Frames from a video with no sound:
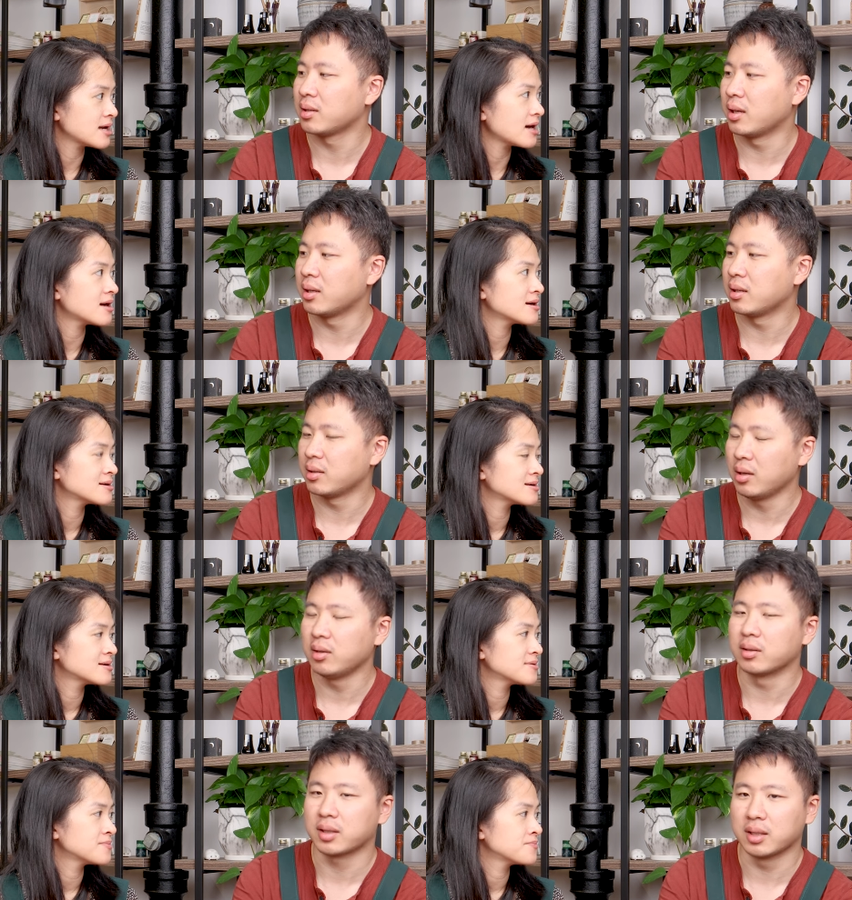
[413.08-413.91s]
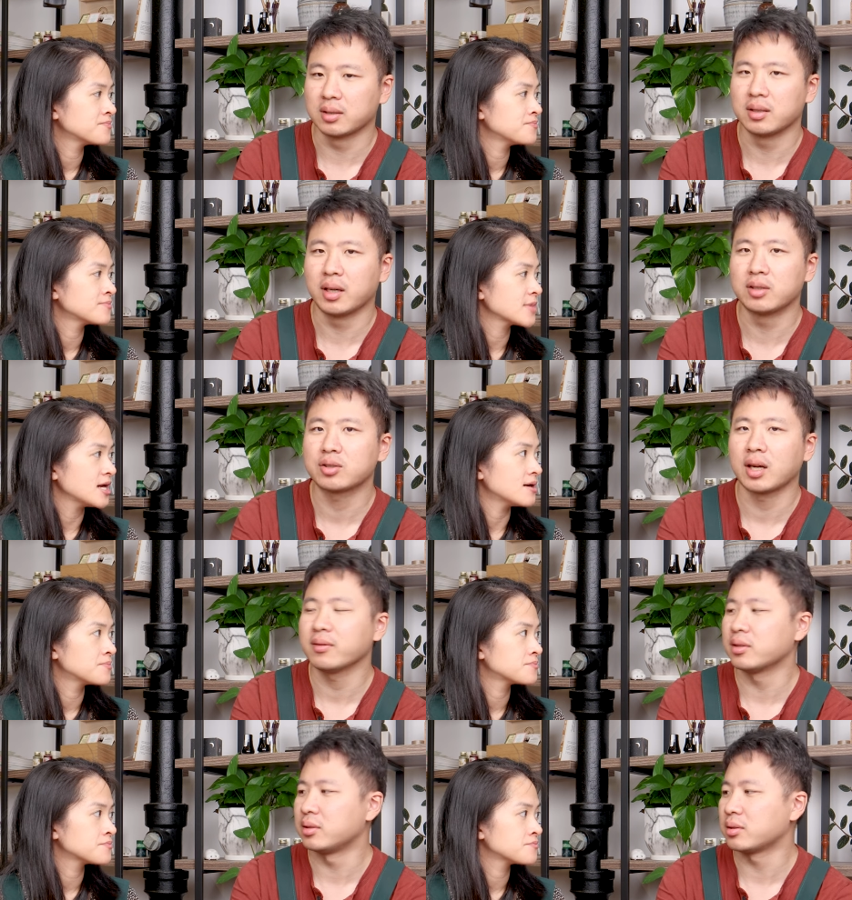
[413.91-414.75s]
Speaker 1: Yeah. Oh, okay. And yeah.
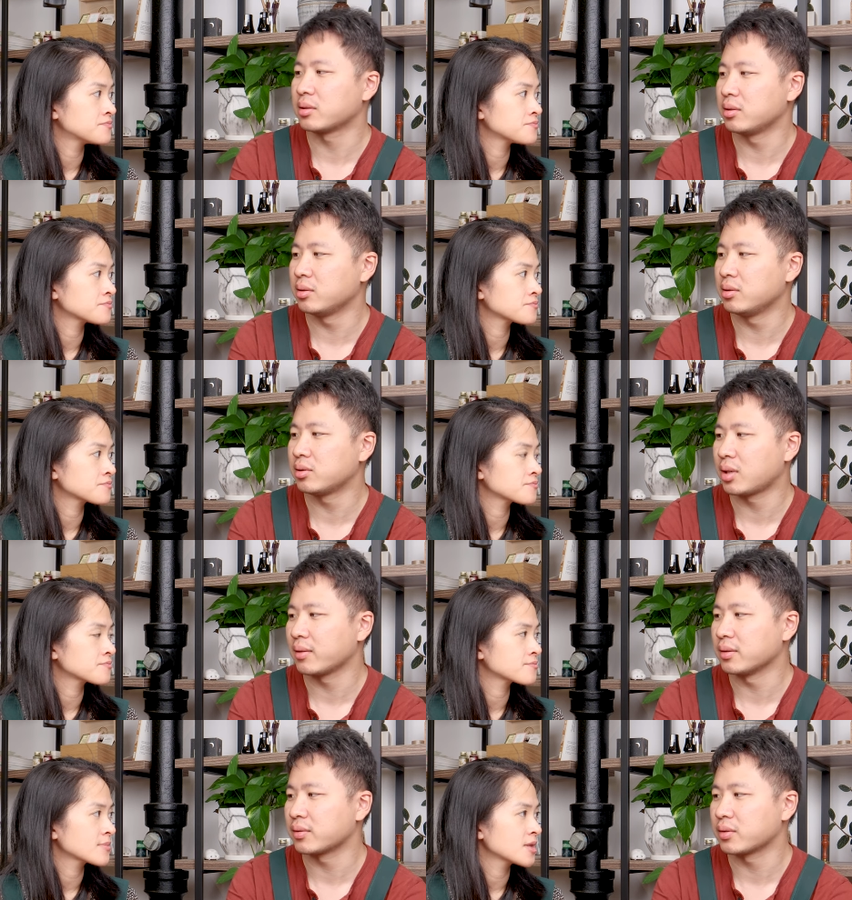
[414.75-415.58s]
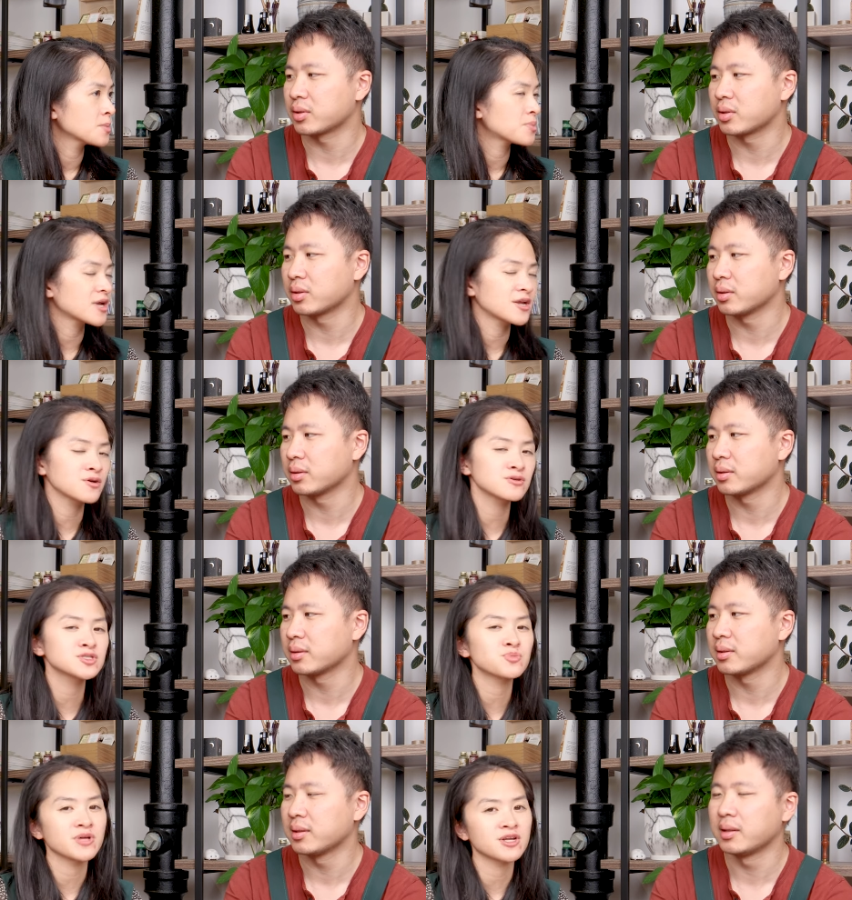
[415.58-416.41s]
travelers, you use travelers for travel. But I
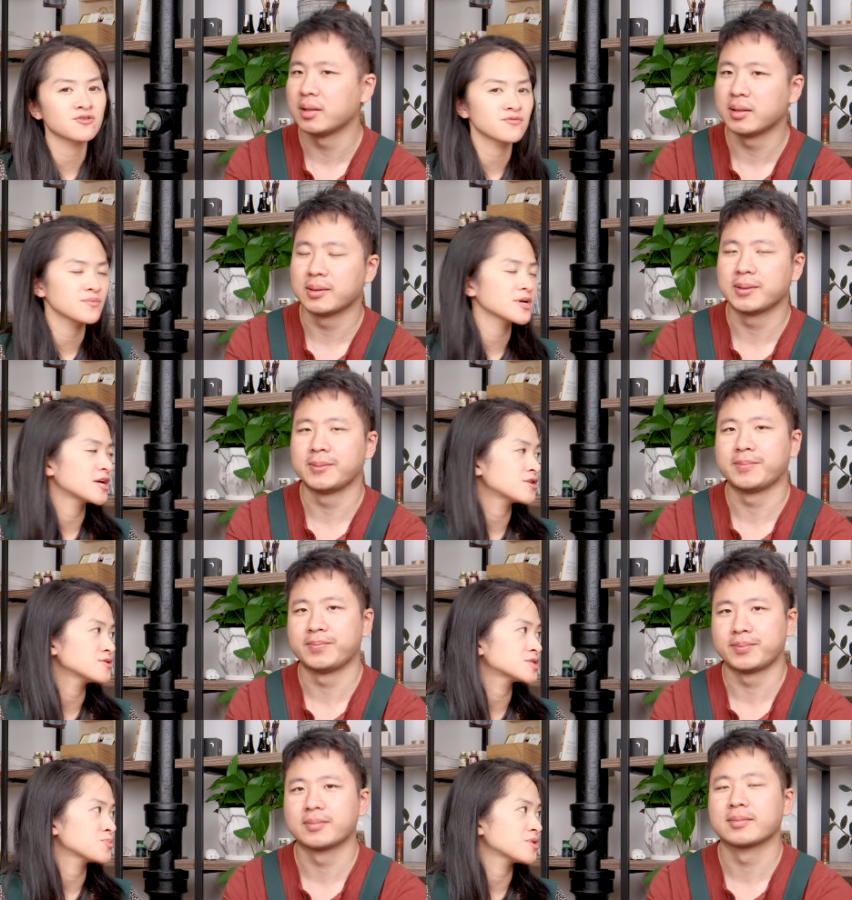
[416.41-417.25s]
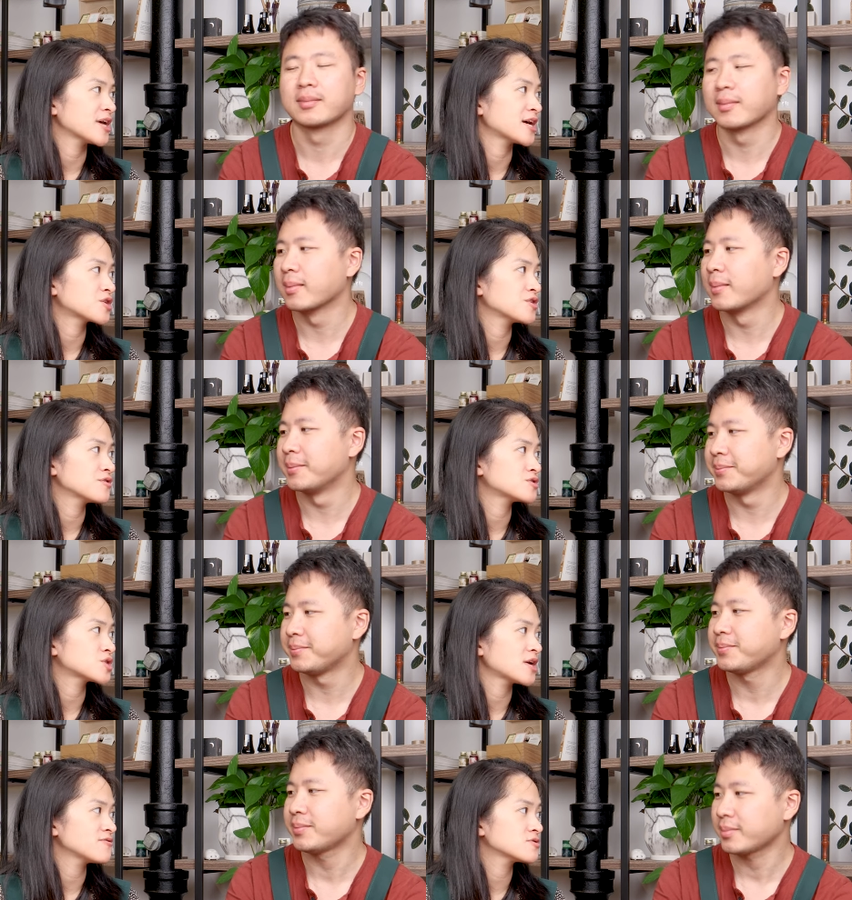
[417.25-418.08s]
don't
Speaker 2: use planner. I don't use the planner in
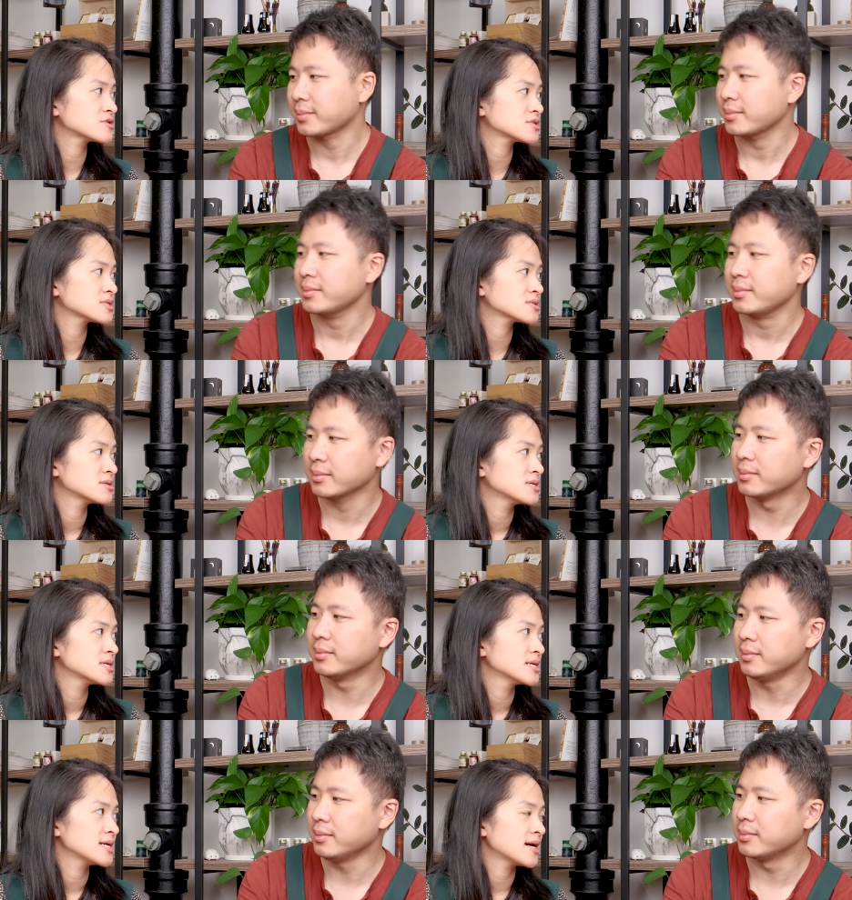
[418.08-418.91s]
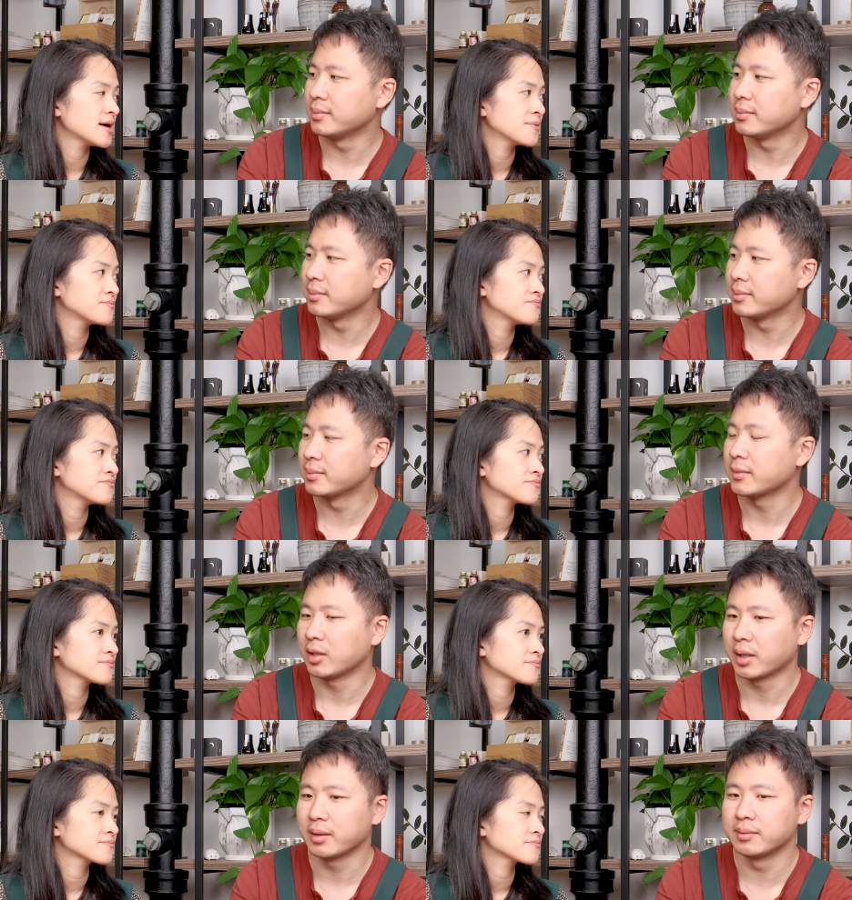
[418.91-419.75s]
the travelers. Mm. Yeah.
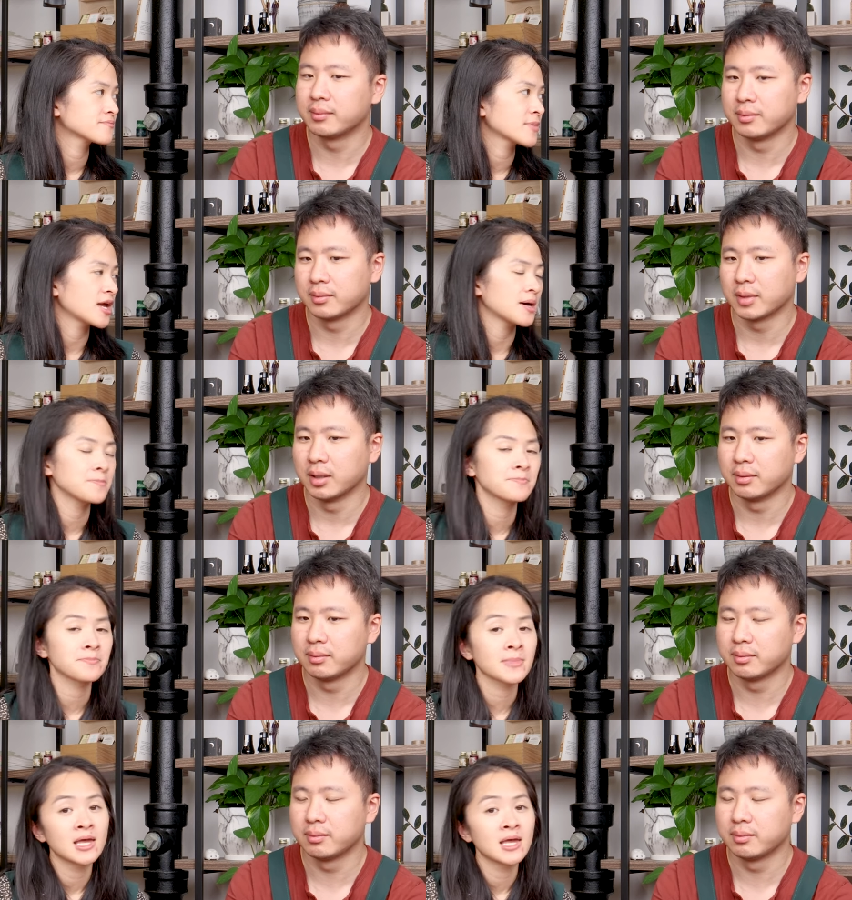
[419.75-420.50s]
yeah. yeah.